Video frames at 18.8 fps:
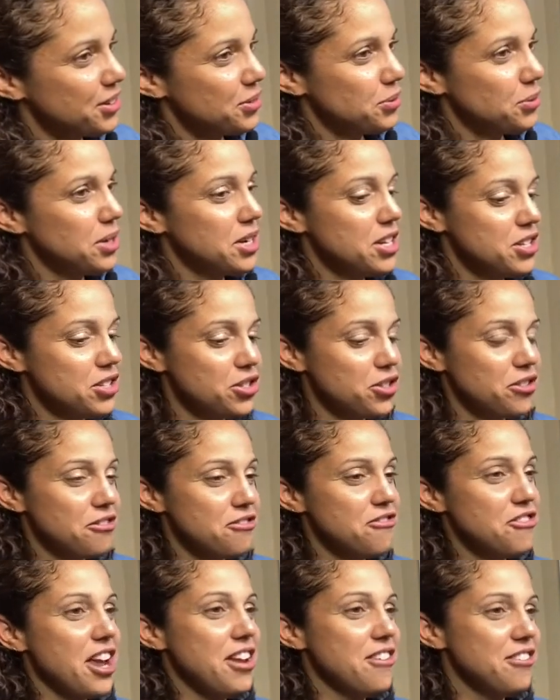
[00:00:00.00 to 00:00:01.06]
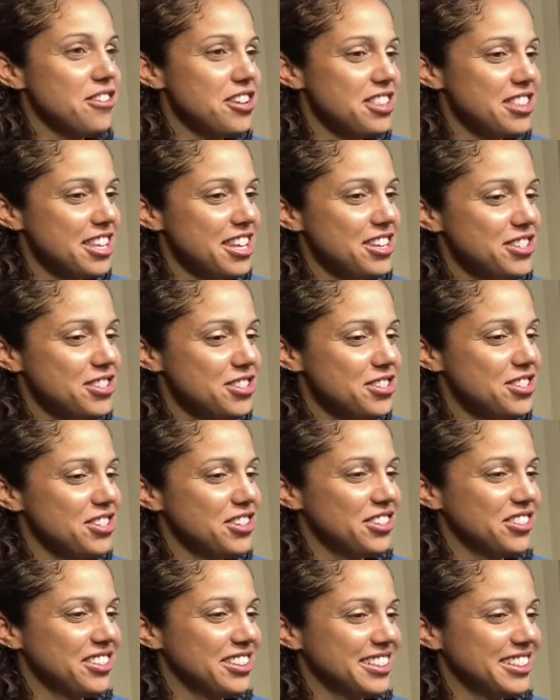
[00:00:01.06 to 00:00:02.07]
What is your favorite thing to do?